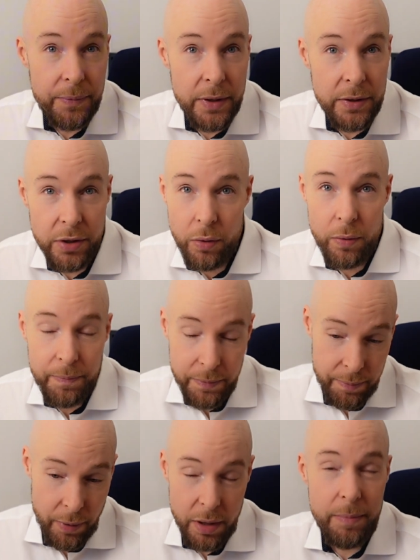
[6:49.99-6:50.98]
So
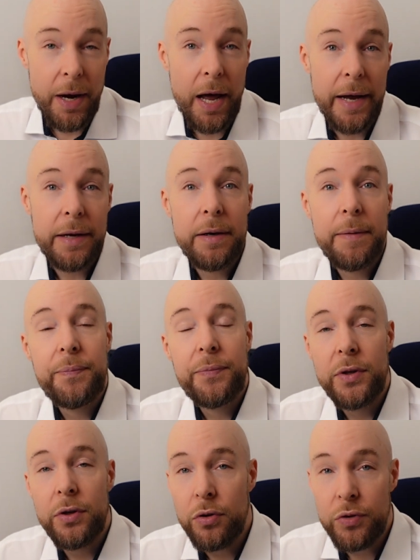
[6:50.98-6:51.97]
bottom line,
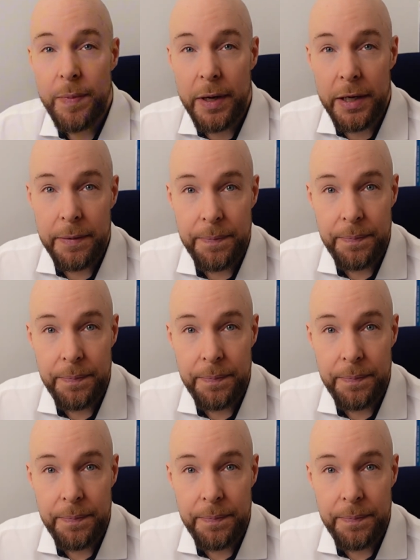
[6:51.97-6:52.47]
you lose money.